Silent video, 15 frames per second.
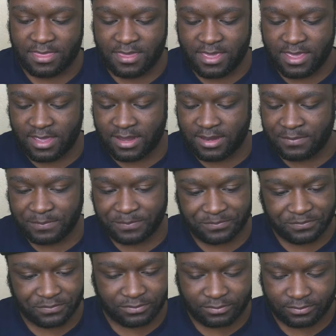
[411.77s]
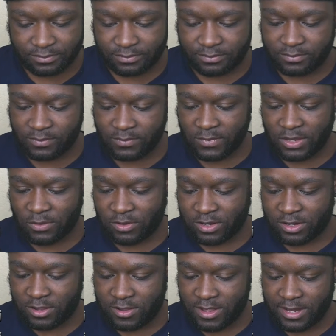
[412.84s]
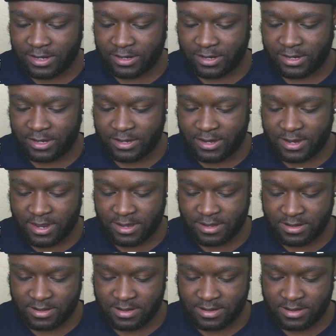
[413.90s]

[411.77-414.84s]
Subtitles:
then we're gonna go ahead and hit done,